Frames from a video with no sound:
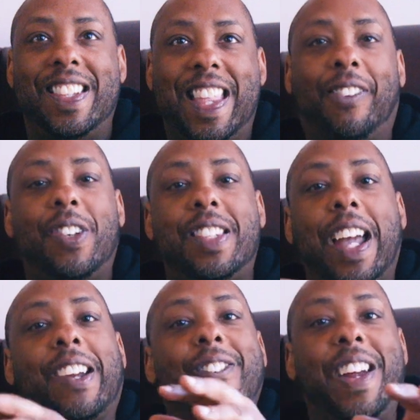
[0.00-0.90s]
That will
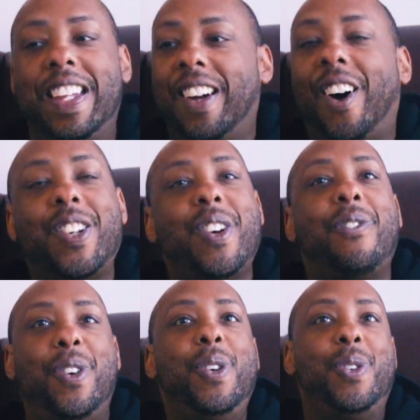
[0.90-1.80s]
decorate all
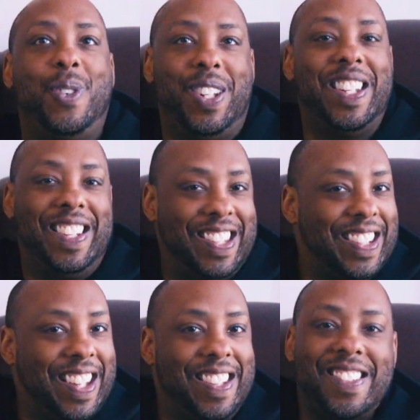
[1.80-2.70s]
your food.
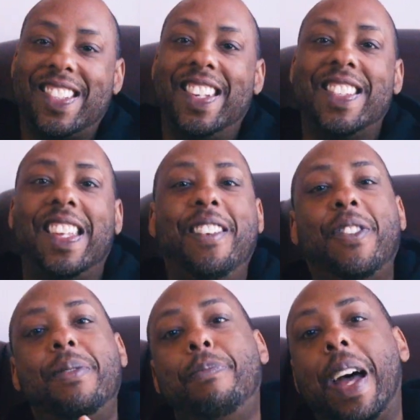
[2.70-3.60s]
Isn't that interesting that
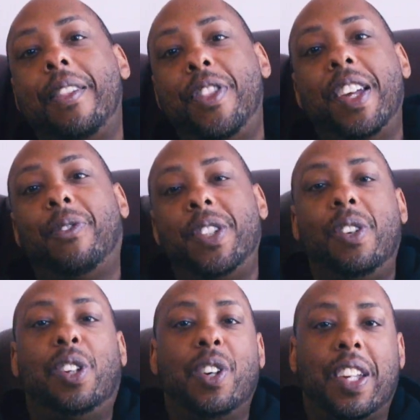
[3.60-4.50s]
even back then, when
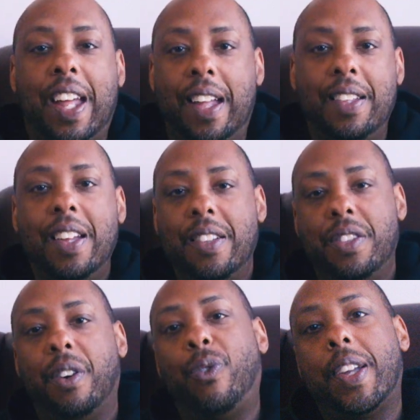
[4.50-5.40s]
you look at
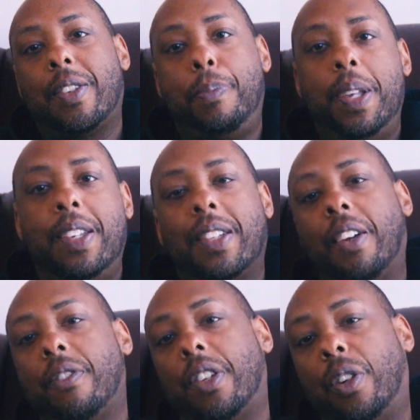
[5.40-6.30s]
the recipes
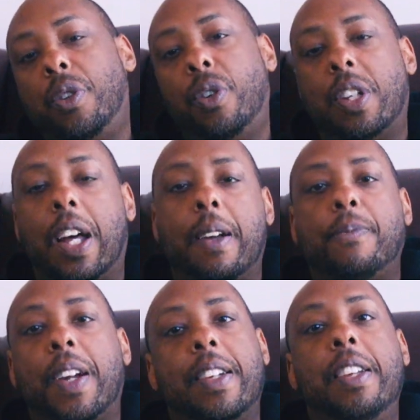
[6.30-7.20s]
of colonial time,
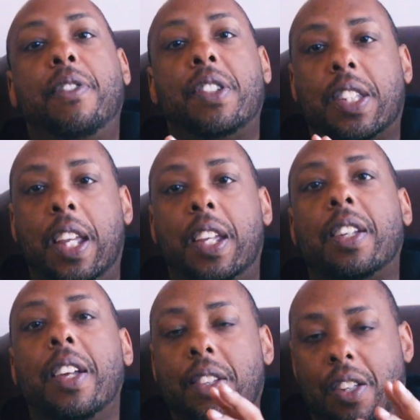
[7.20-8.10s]
they're even
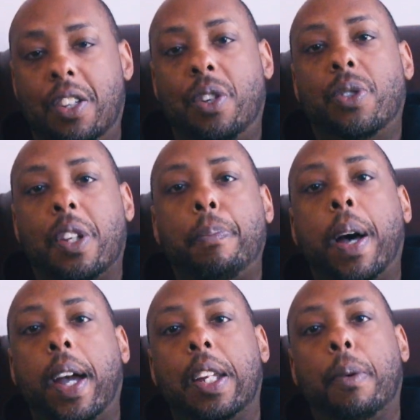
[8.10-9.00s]
saying to use the
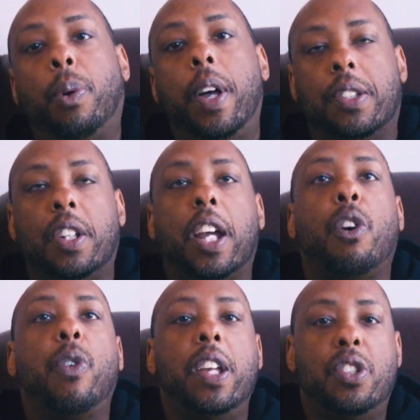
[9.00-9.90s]
pineapple as a
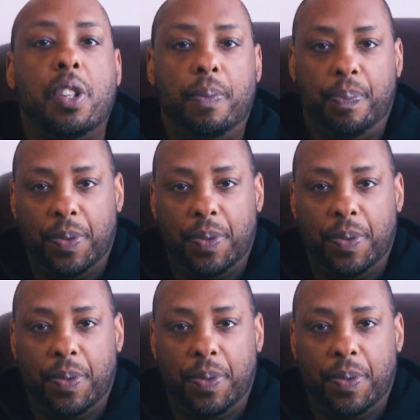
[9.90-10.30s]
decoration.